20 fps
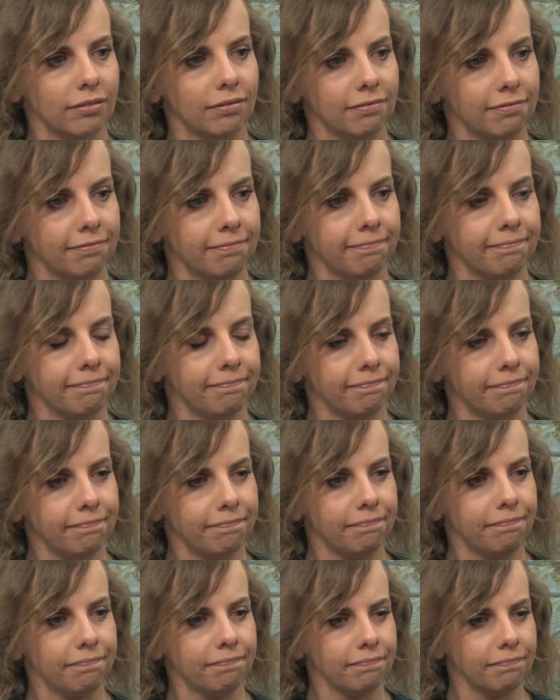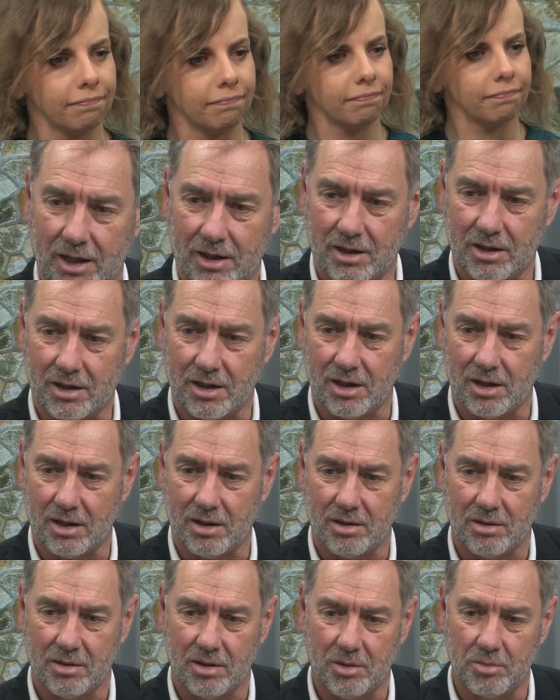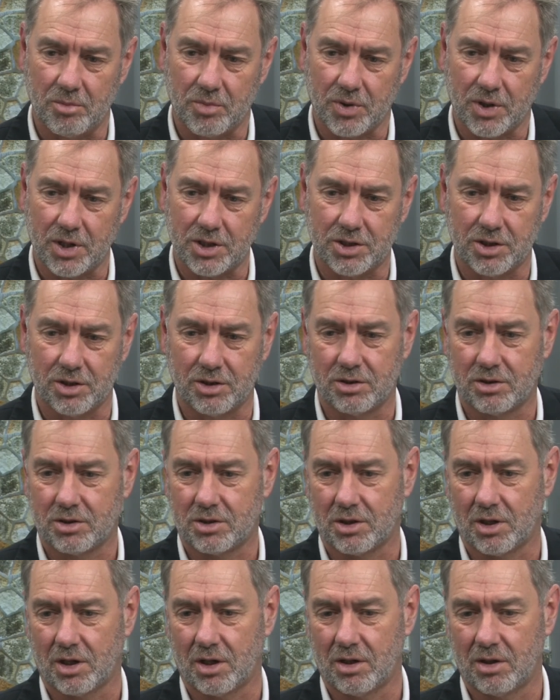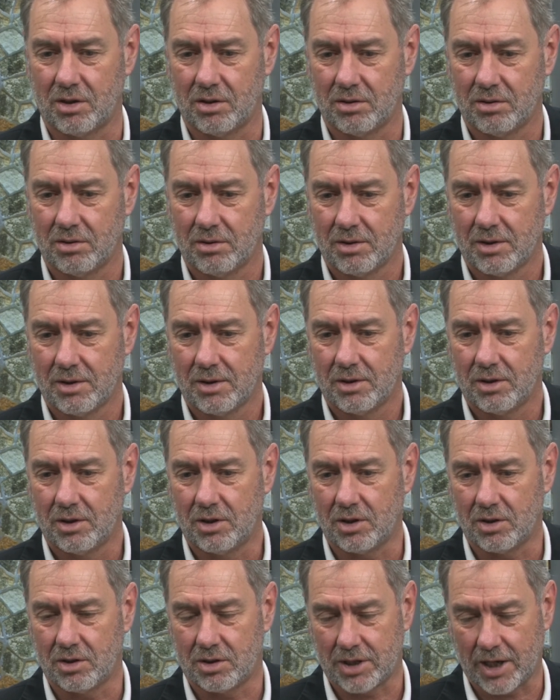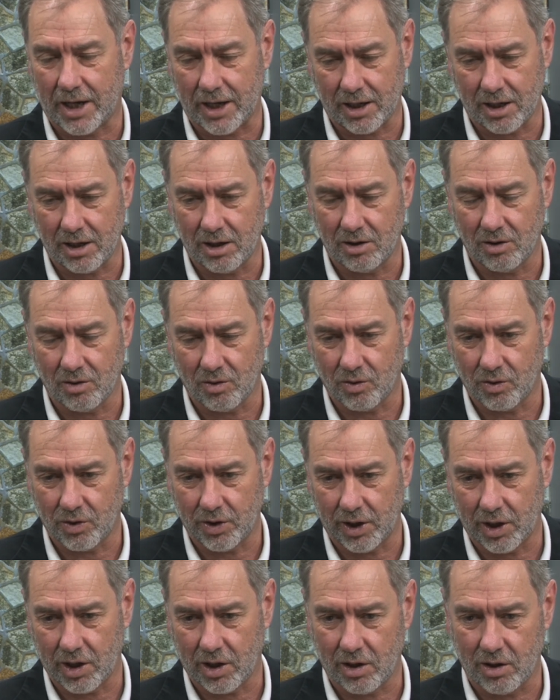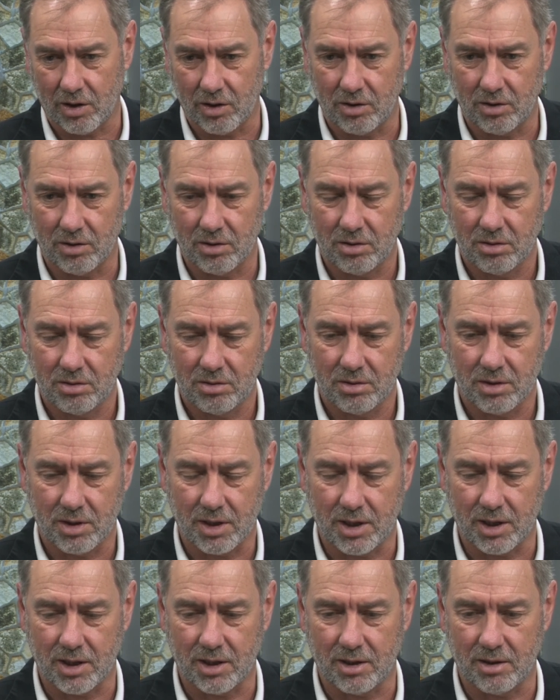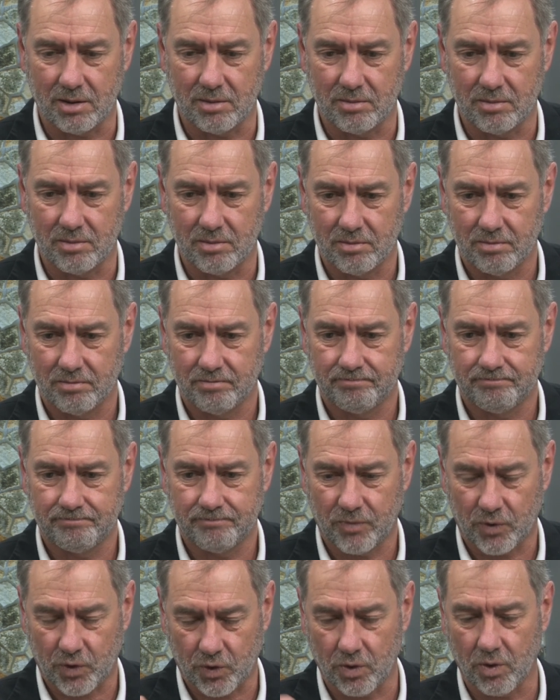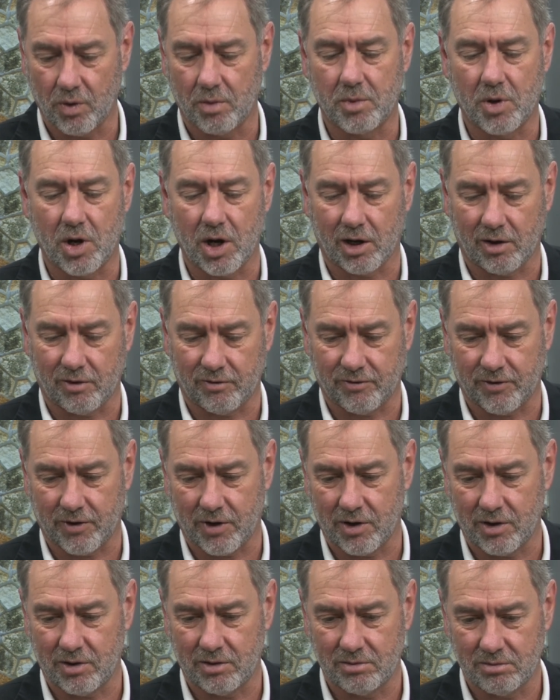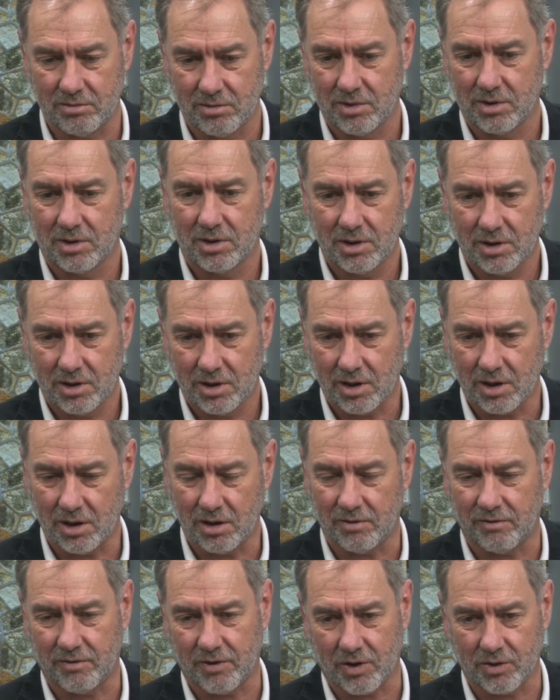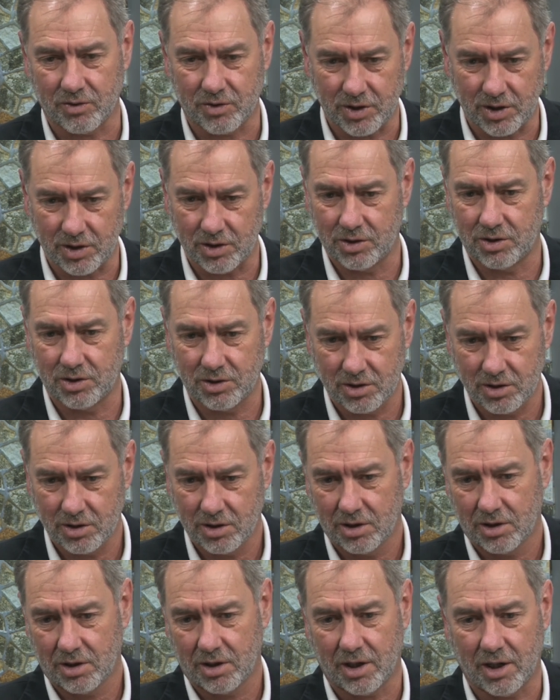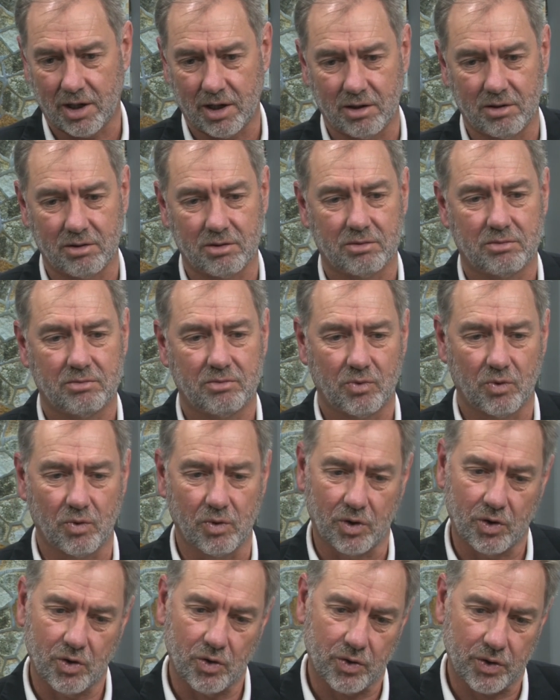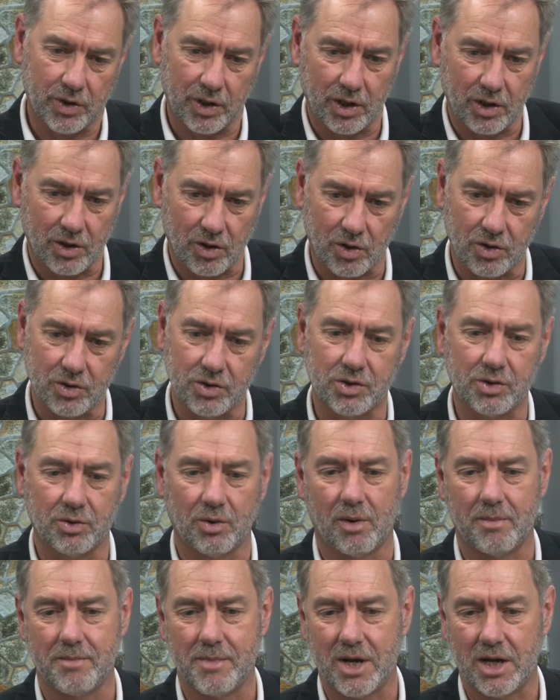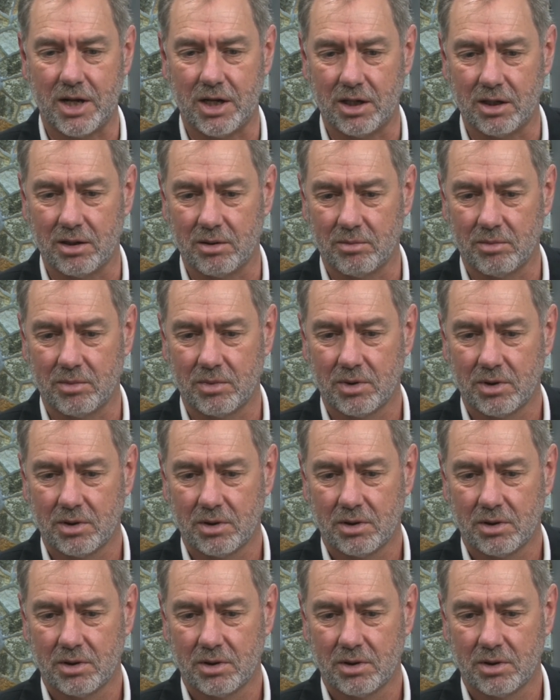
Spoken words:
So it's still a magnetic impression. So you're taking audio through a microphone and a voltage and recording it onto a medium